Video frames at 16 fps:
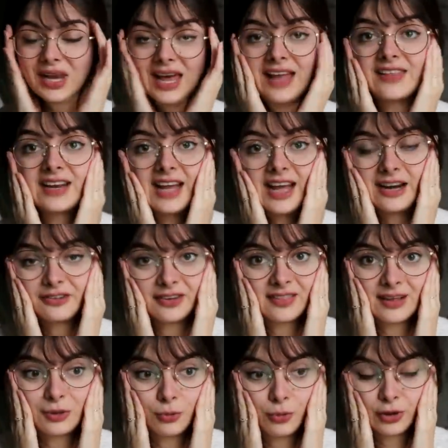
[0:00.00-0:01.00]
glad that
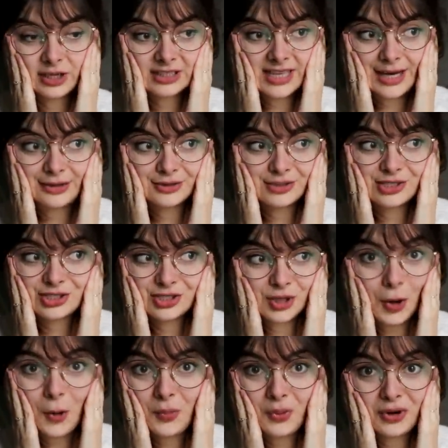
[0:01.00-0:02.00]
everything worked out
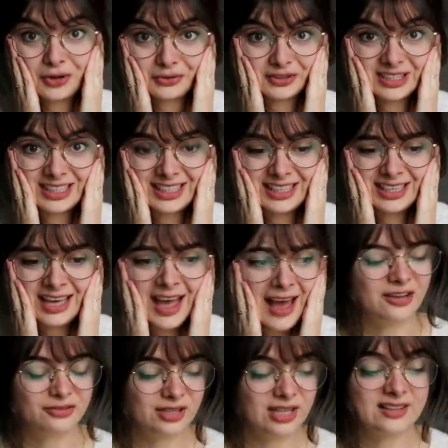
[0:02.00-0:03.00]
so perfectly.
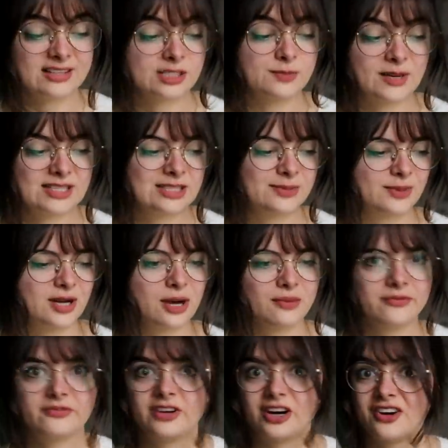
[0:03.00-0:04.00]
I feel like the space has
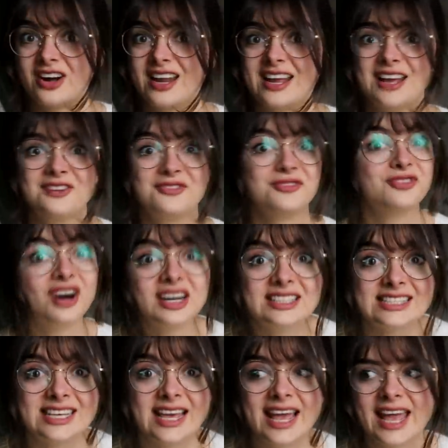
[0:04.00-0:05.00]
become very
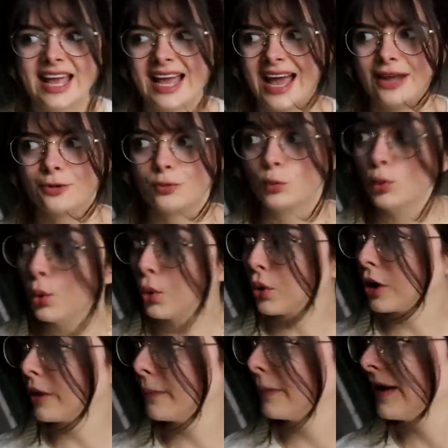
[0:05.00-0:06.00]
inviting and
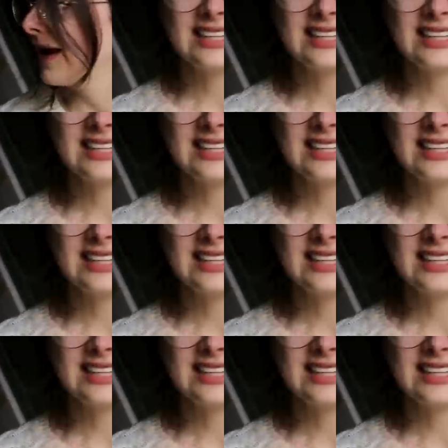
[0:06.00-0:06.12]
warm.